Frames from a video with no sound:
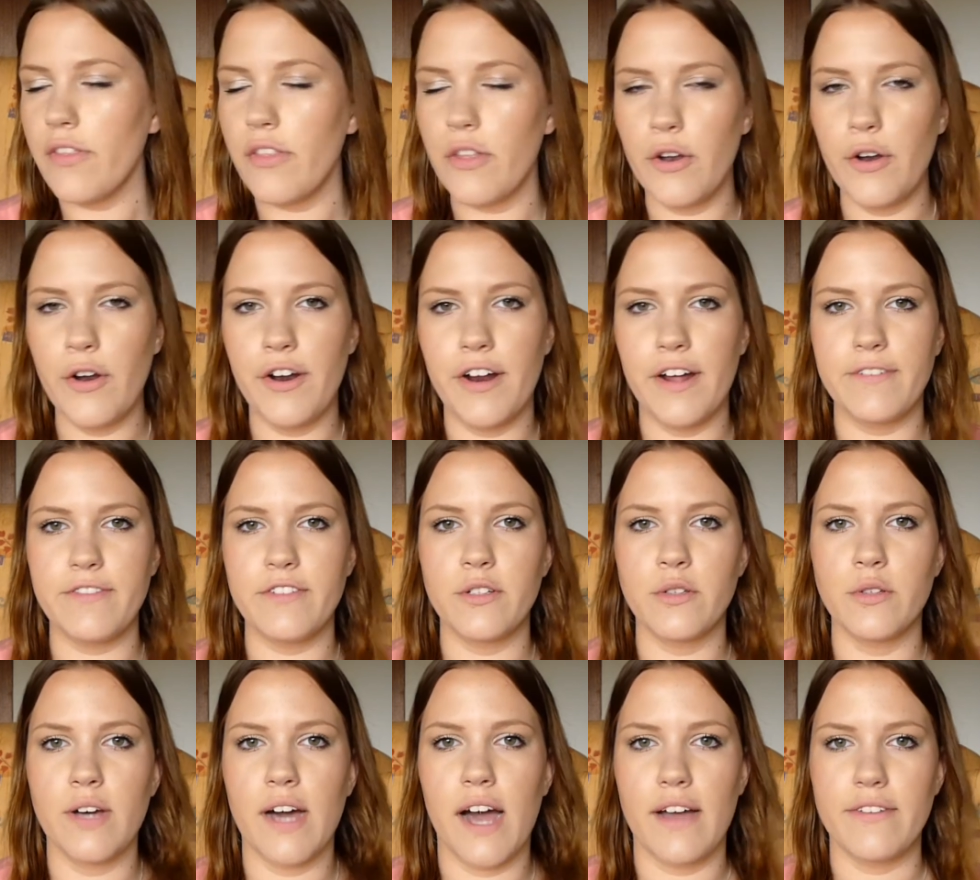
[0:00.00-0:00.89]
they don't have
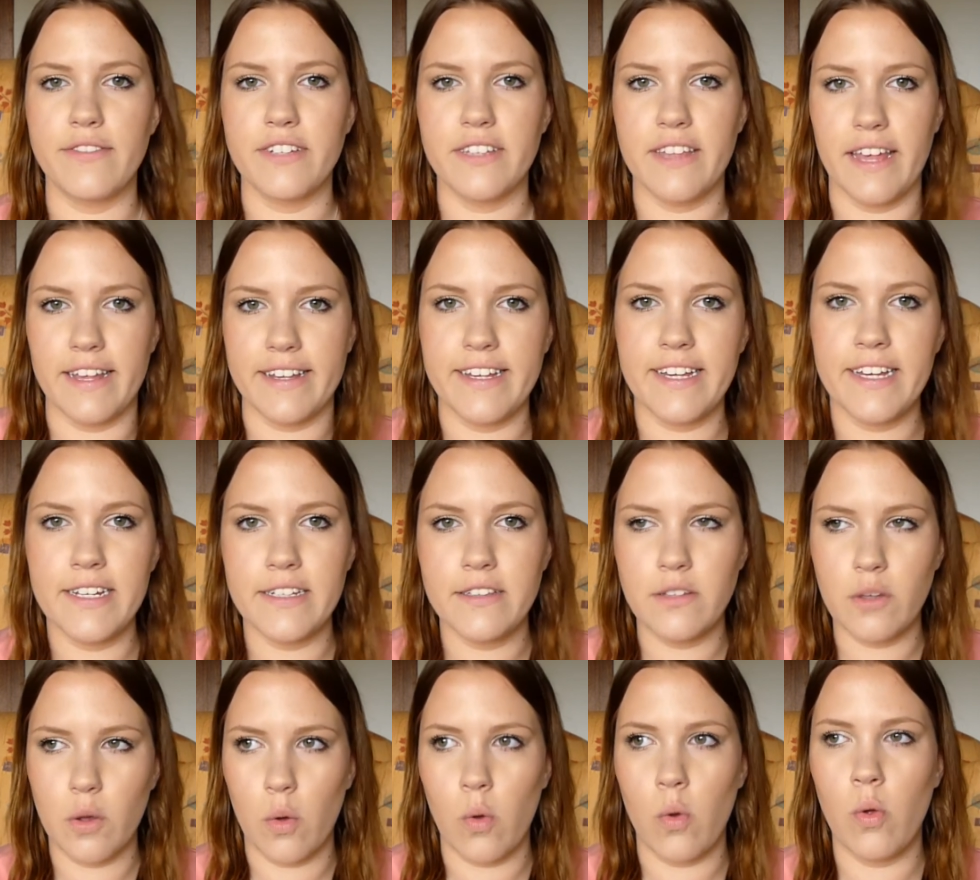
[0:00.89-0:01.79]
to look after their
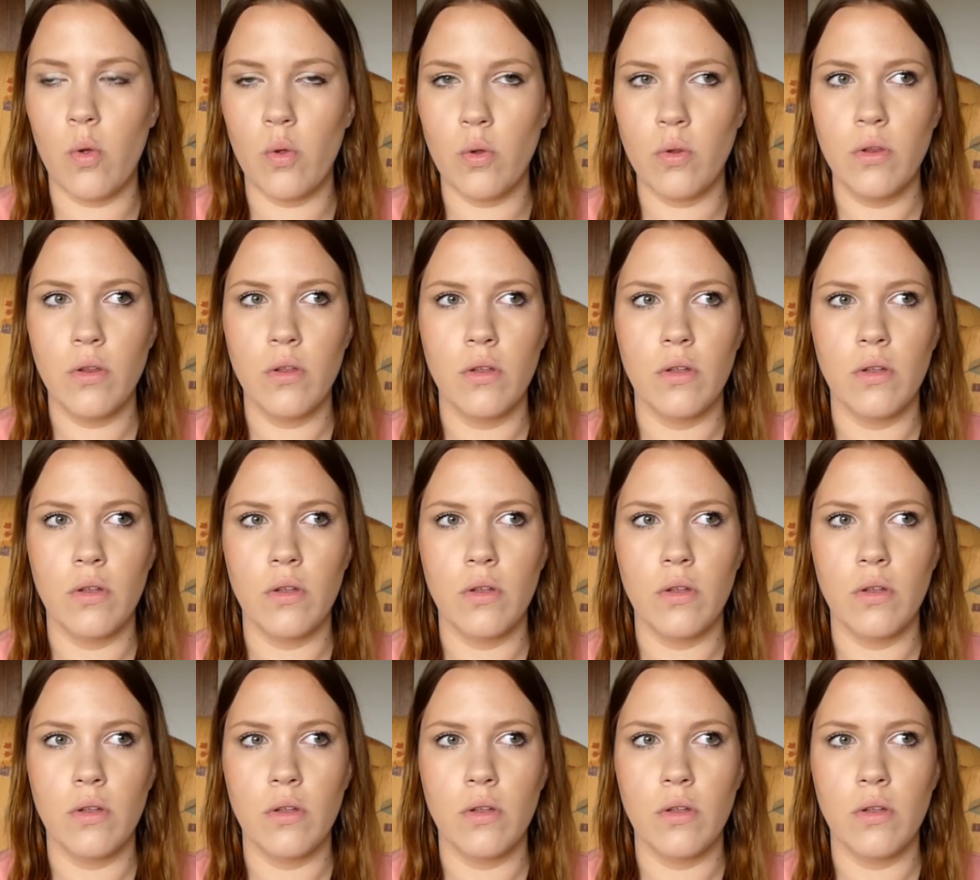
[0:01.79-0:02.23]
kids all.